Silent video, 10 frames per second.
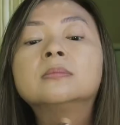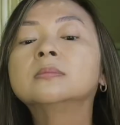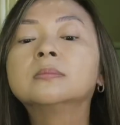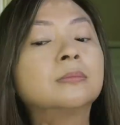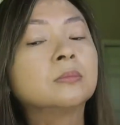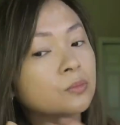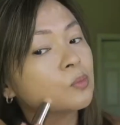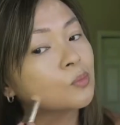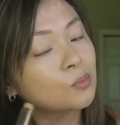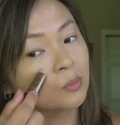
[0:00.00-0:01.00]
I
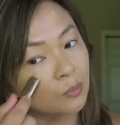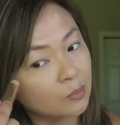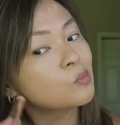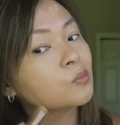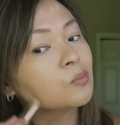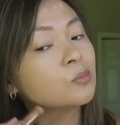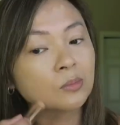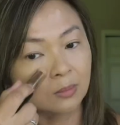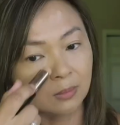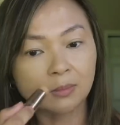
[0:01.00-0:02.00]
love this
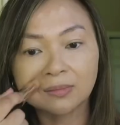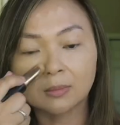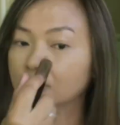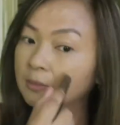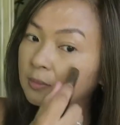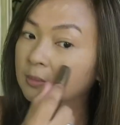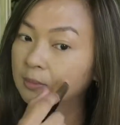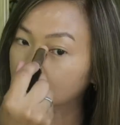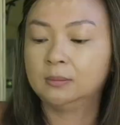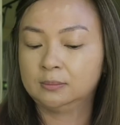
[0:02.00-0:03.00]
foundation stick so
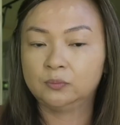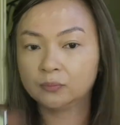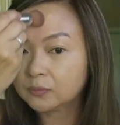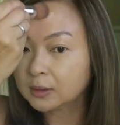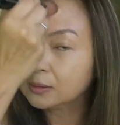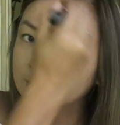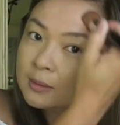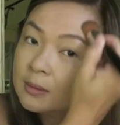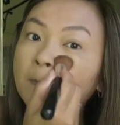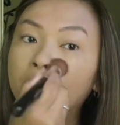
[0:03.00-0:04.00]
much.
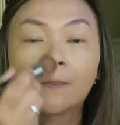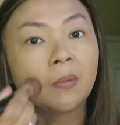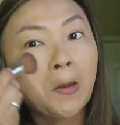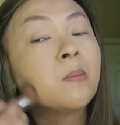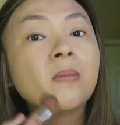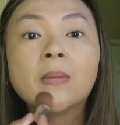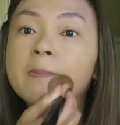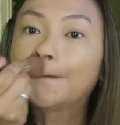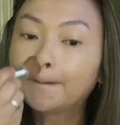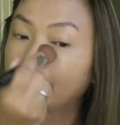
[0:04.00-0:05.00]
It gives you
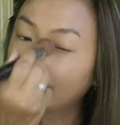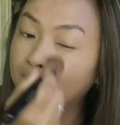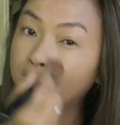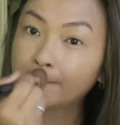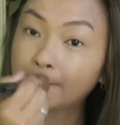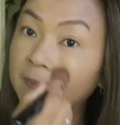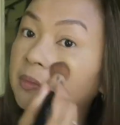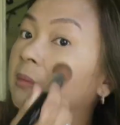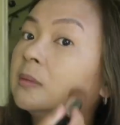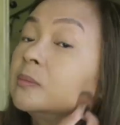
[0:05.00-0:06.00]
medium to full
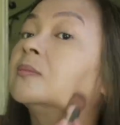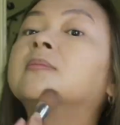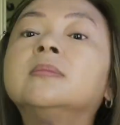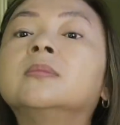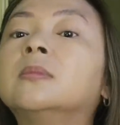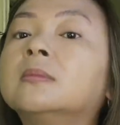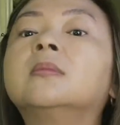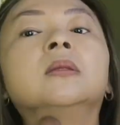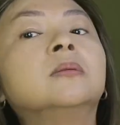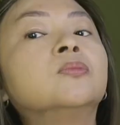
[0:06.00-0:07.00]
coverage
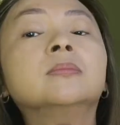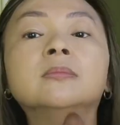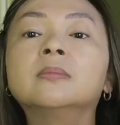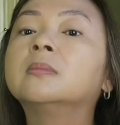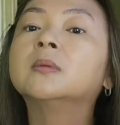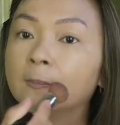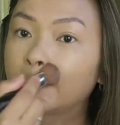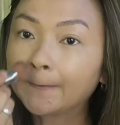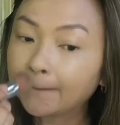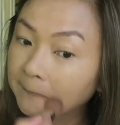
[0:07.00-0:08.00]
and you have an
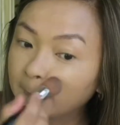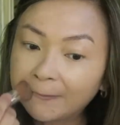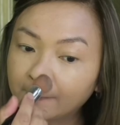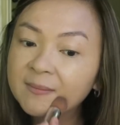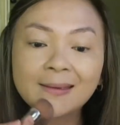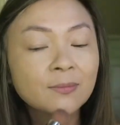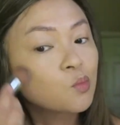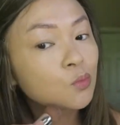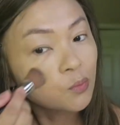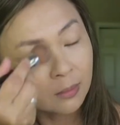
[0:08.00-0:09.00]
option to use
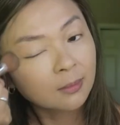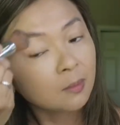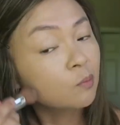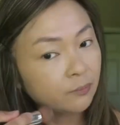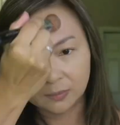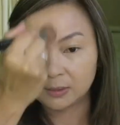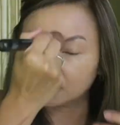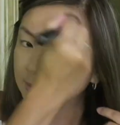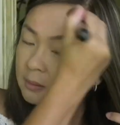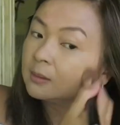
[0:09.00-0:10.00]
your beauty
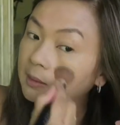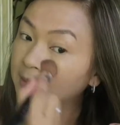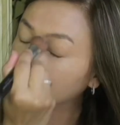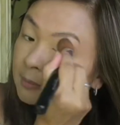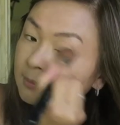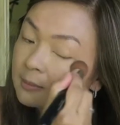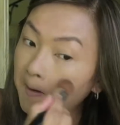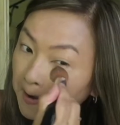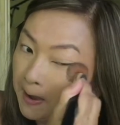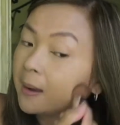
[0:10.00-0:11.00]
blender and
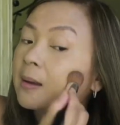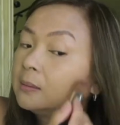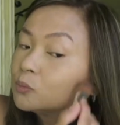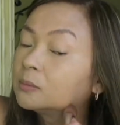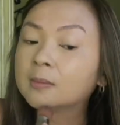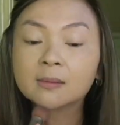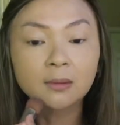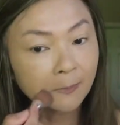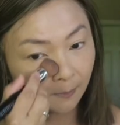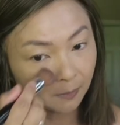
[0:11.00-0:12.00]
here I
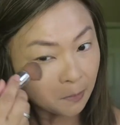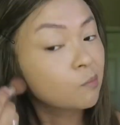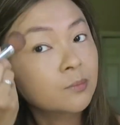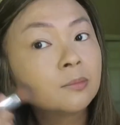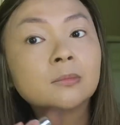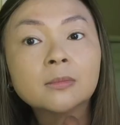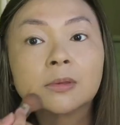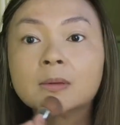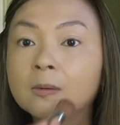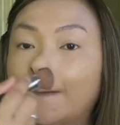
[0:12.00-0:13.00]
use my
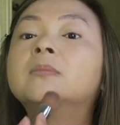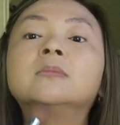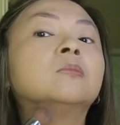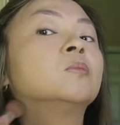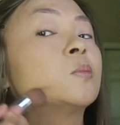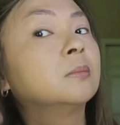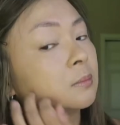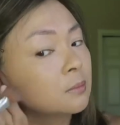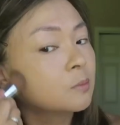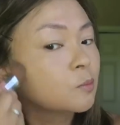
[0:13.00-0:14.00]
kabuki brush
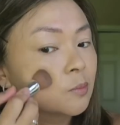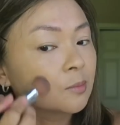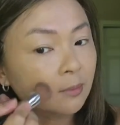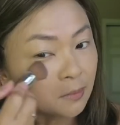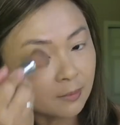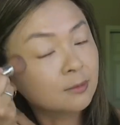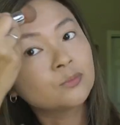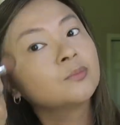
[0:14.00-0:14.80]
from Anastasia.